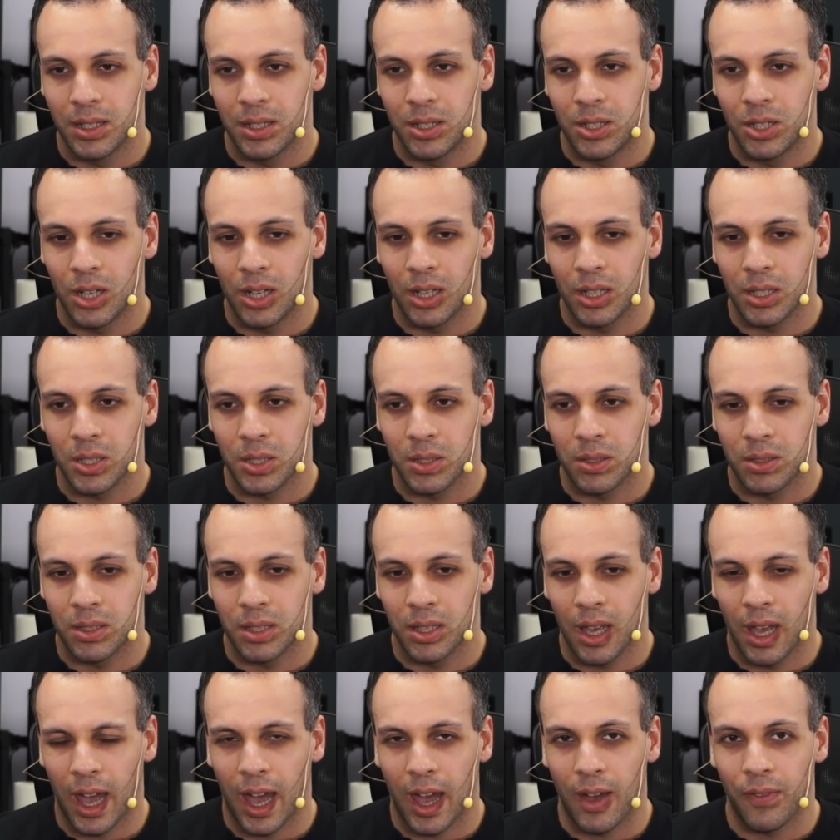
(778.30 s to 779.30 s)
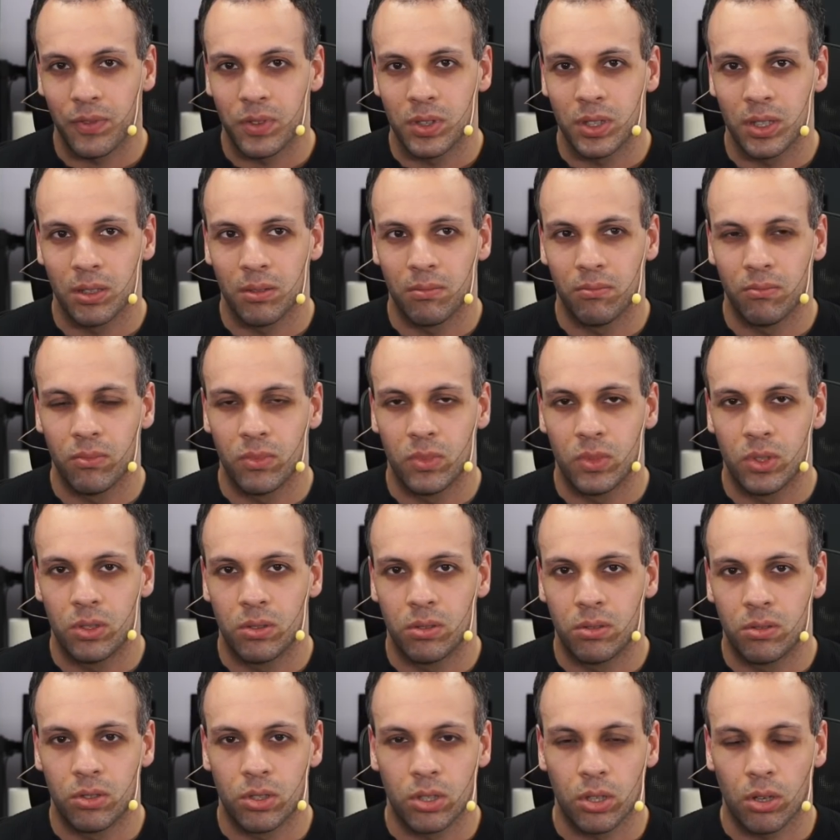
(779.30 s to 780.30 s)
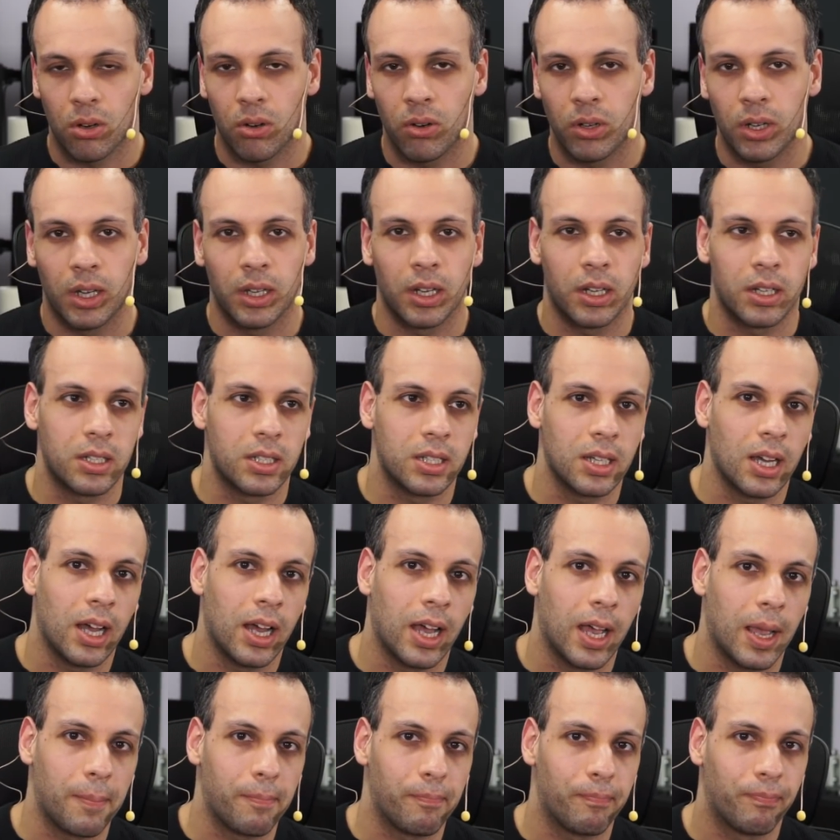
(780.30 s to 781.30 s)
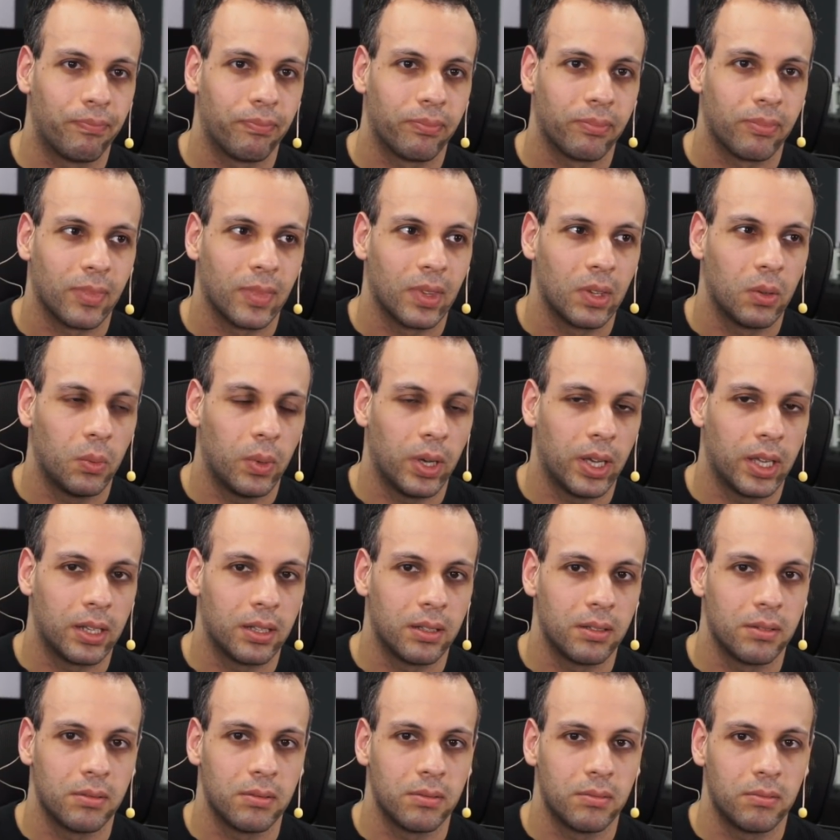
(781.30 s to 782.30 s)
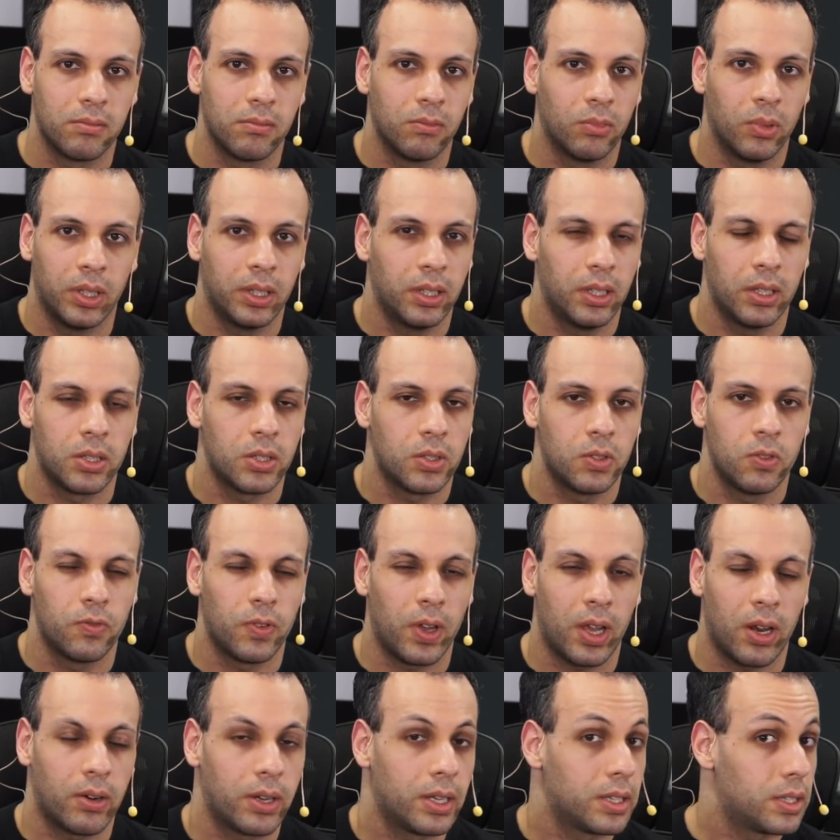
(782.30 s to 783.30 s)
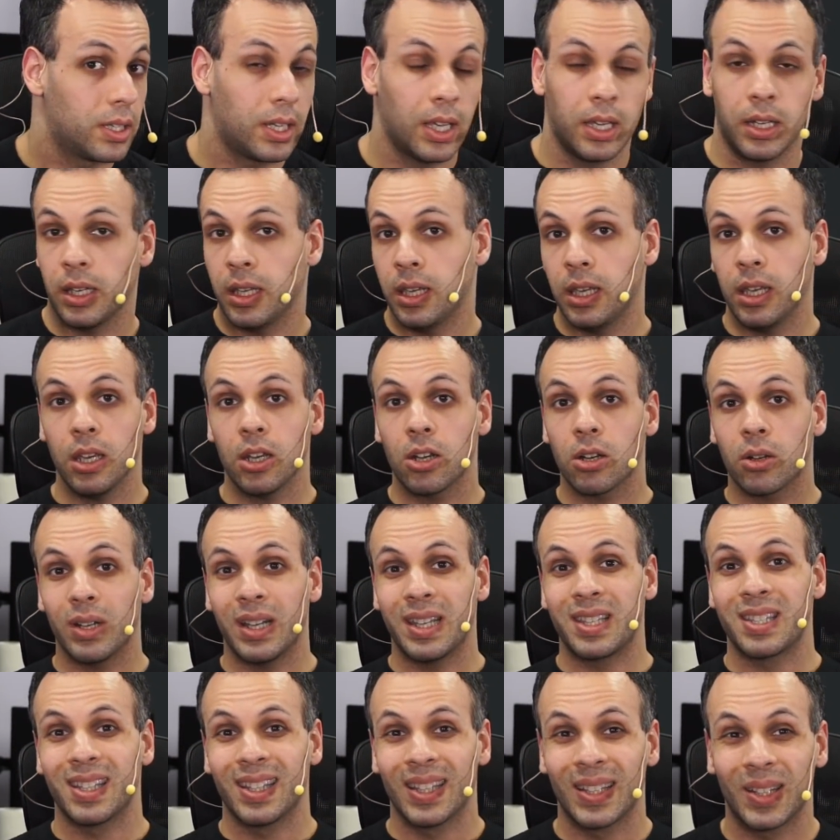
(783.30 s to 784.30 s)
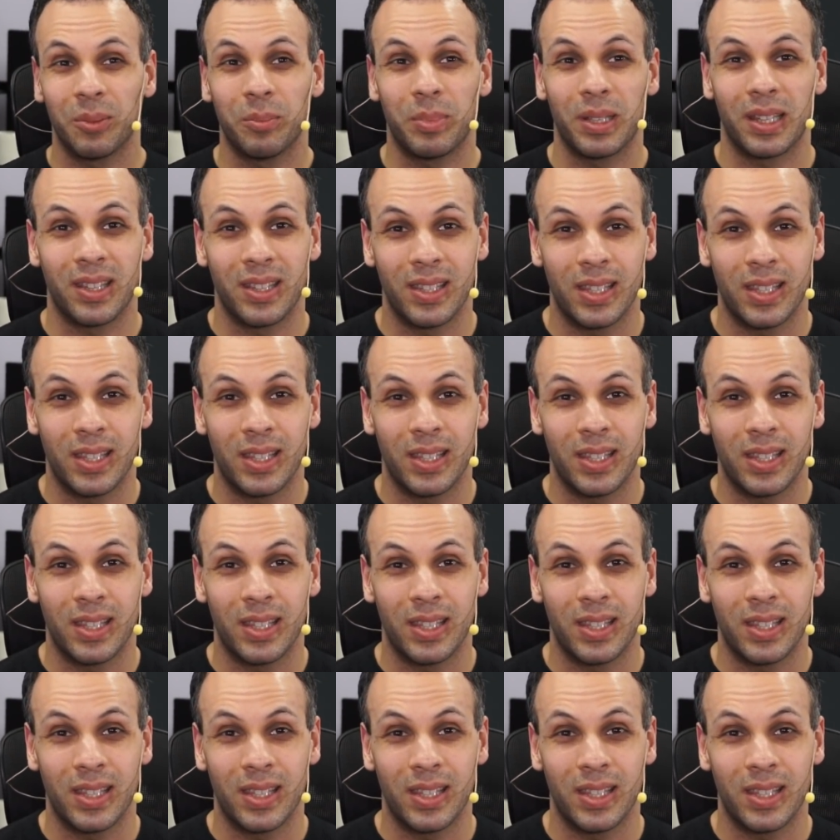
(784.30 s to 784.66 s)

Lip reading: just to have to turn on a dime when there's a new variant? Again, here it's a little bit